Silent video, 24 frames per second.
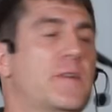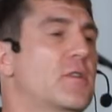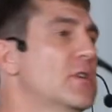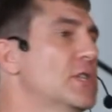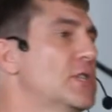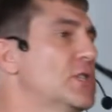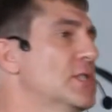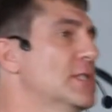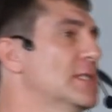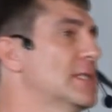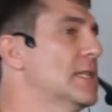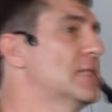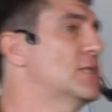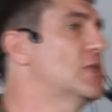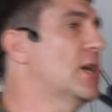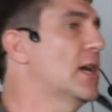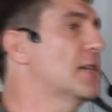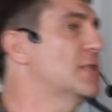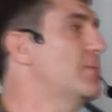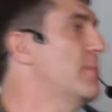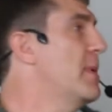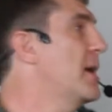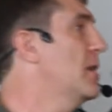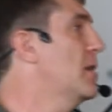Christians as
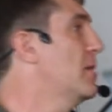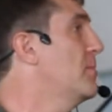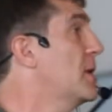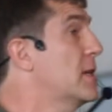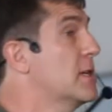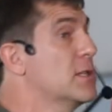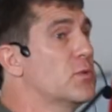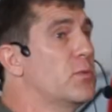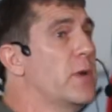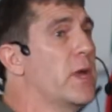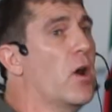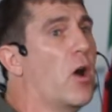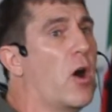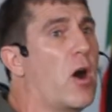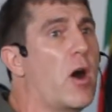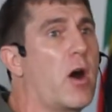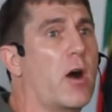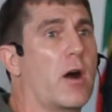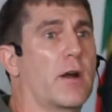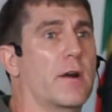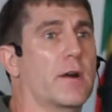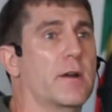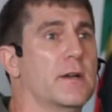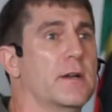judgmental? Because we
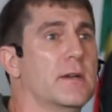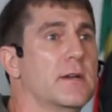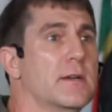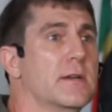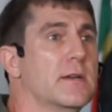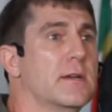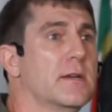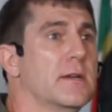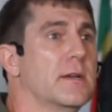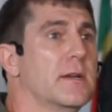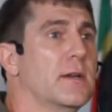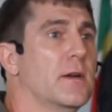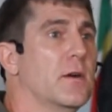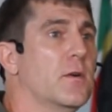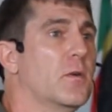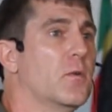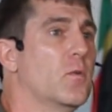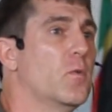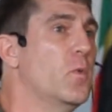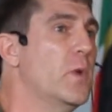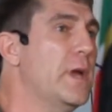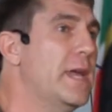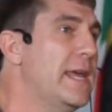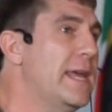are.
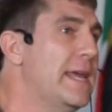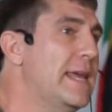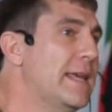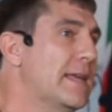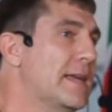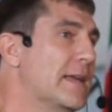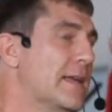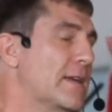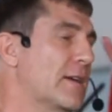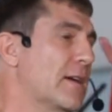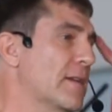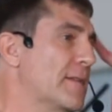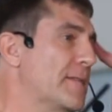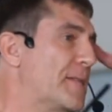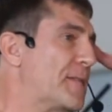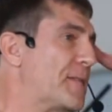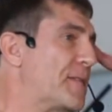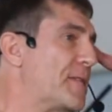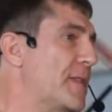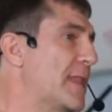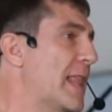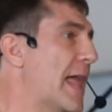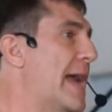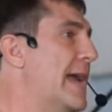We
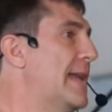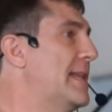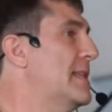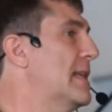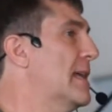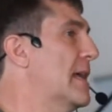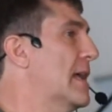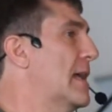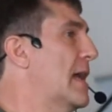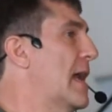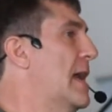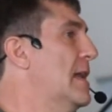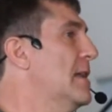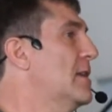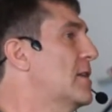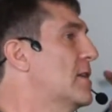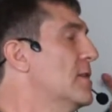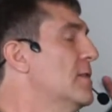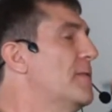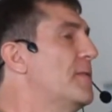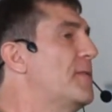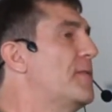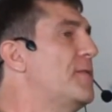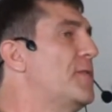conflate and
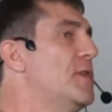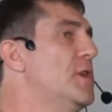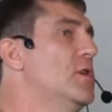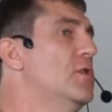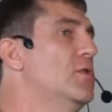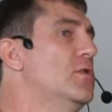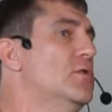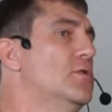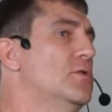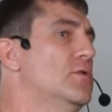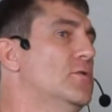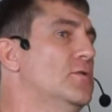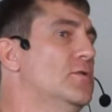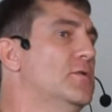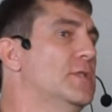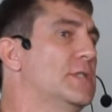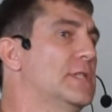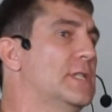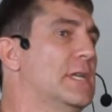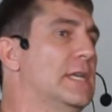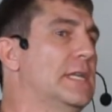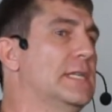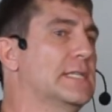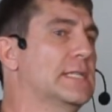
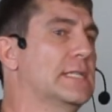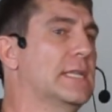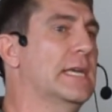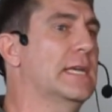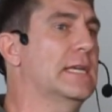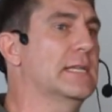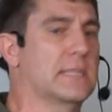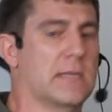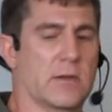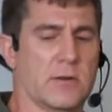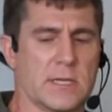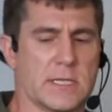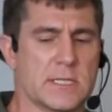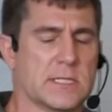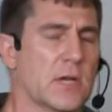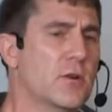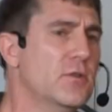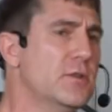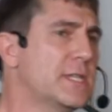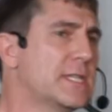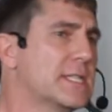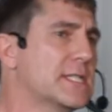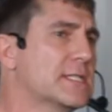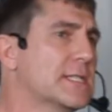confuse these things that are
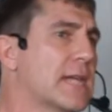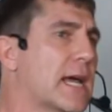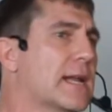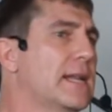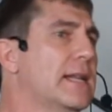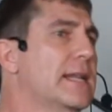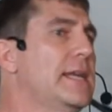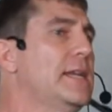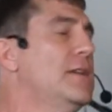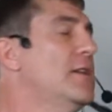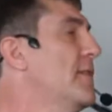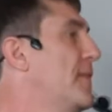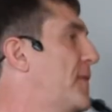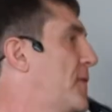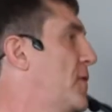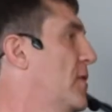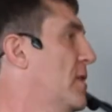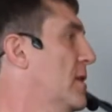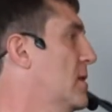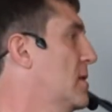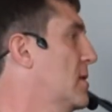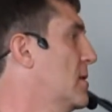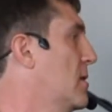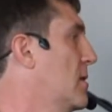so subtly
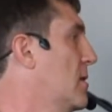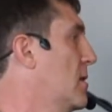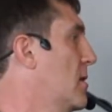different.